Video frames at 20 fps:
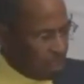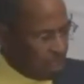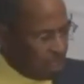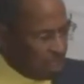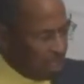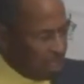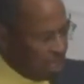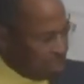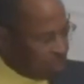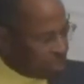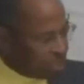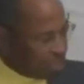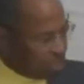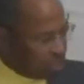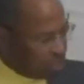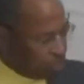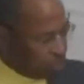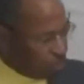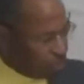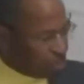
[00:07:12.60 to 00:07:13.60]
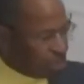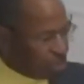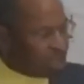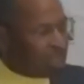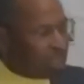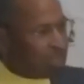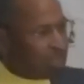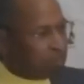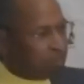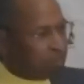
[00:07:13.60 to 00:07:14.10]

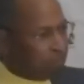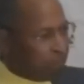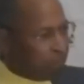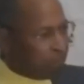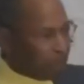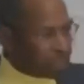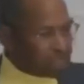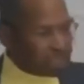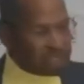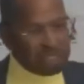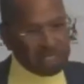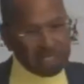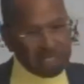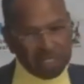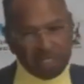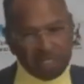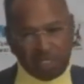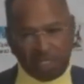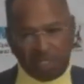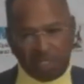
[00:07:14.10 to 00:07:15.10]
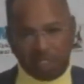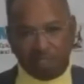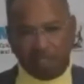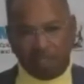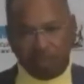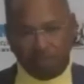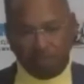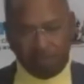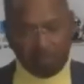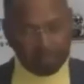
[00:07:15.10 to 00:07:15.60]
institutional and policy
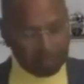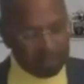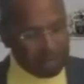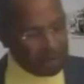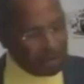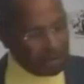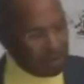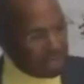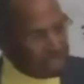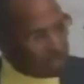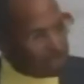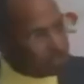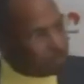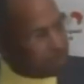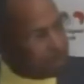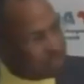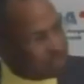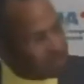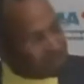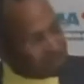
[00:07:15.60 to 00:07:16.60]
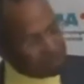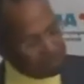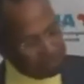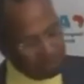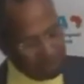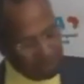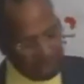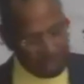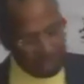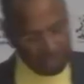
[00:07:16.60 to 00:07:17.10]
arrangements
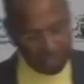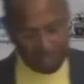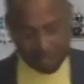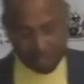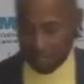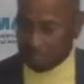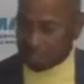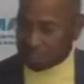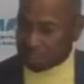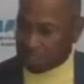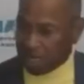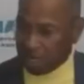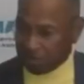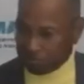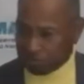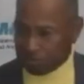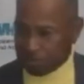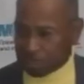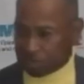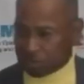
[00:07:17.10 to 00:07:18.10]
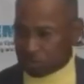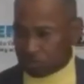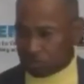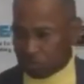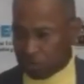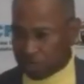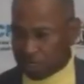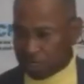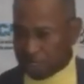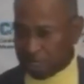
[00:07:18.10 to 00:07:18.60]
and get governments
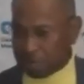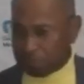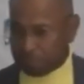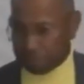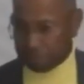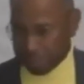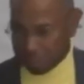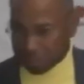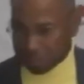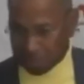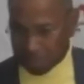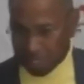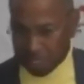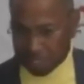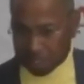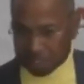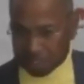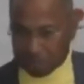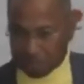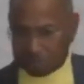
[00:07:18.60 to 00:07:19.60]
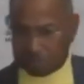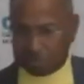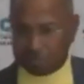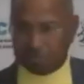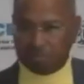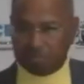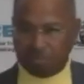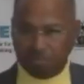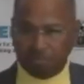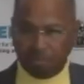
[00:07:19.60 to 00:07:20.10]
working better together.
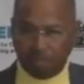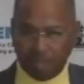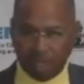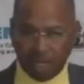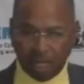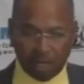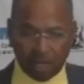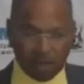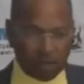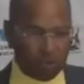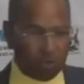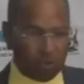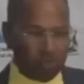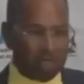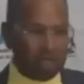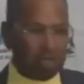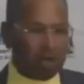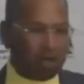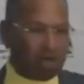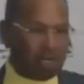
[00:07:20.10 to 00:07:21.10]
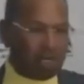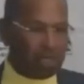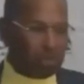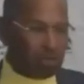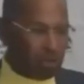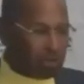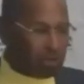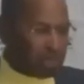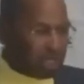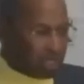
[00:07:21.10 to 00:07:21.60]
We all
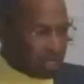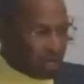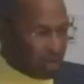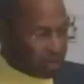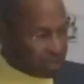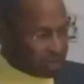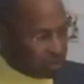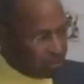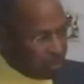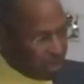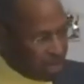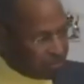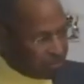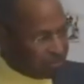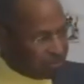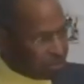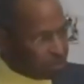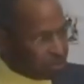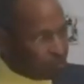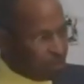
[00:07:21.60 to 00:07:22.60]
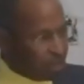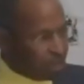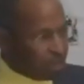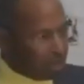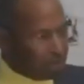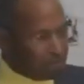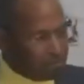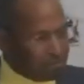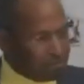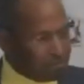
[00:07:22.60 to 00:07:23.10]
know the dog's breakfast we're
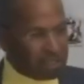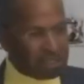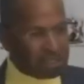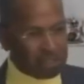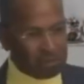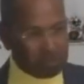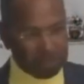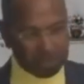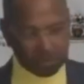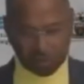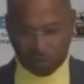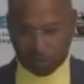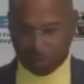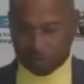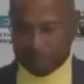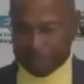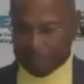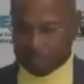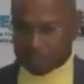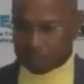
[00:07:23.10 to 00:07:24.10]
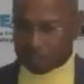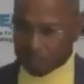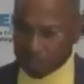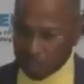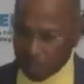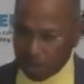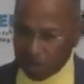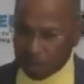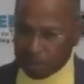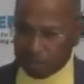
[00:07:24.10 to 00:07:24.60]
confronted with respect to the
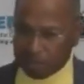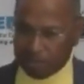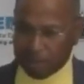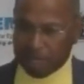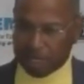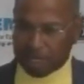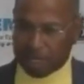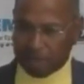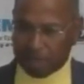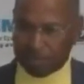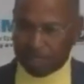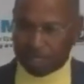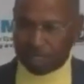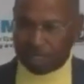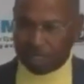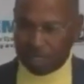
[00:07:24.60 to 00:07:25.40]
current pandemic.